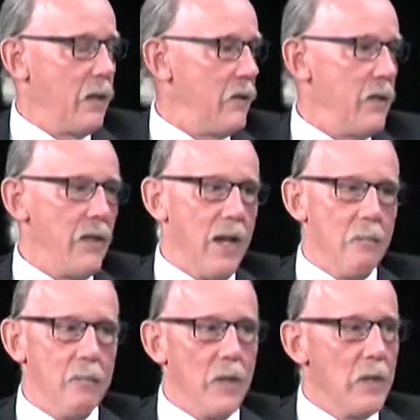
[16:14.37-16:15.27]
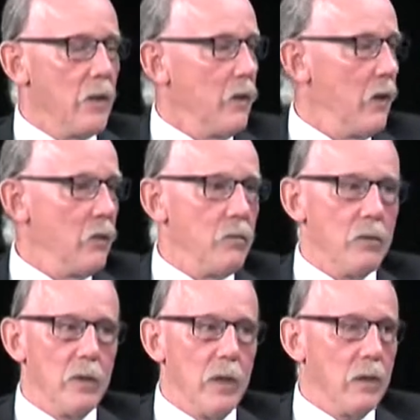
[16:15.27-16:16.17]
see them,
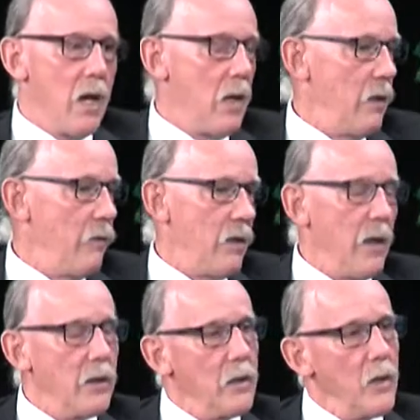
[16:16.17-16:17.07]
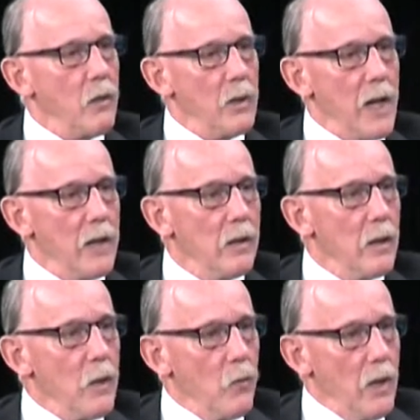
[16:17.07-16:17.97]
doing a lot of different things. And
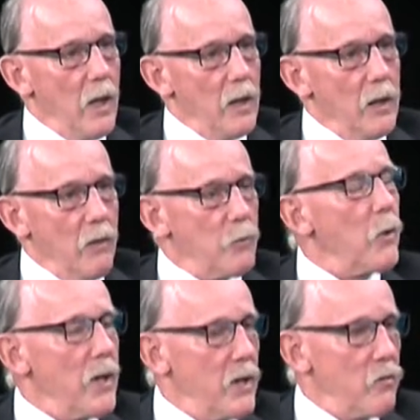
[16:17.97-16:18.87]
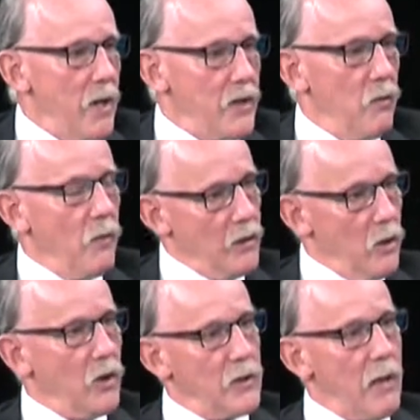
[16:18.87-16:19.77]
it's pretty interesting,
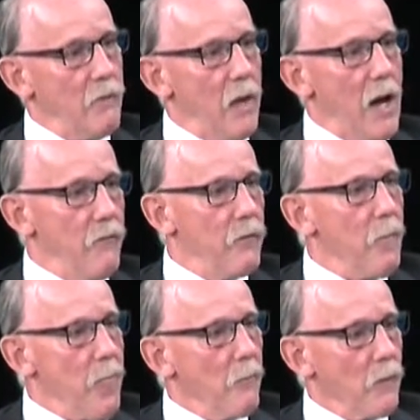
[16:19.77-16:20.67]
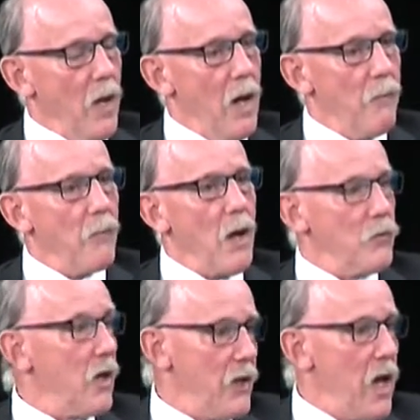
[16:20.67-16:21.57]
because I
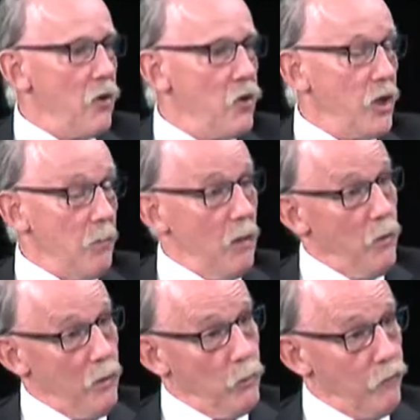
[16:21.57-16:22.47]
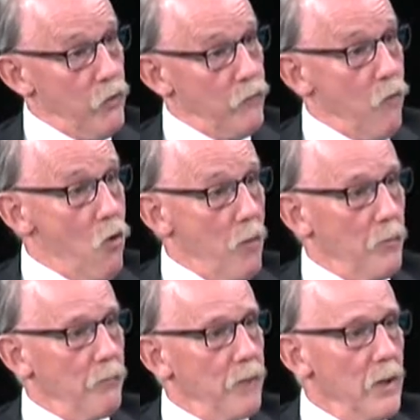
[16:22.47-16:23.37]
was on the energy committee when it was first
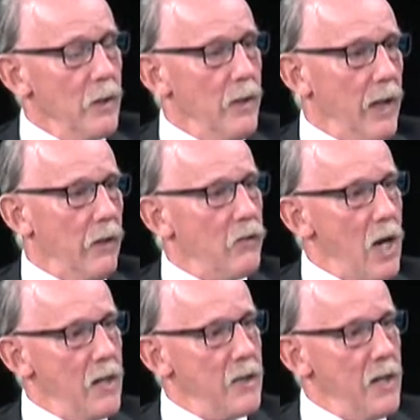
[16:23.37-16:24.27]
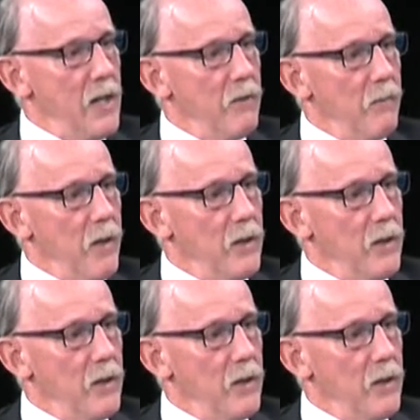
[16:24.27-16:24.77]
formed, and I've kind of seen,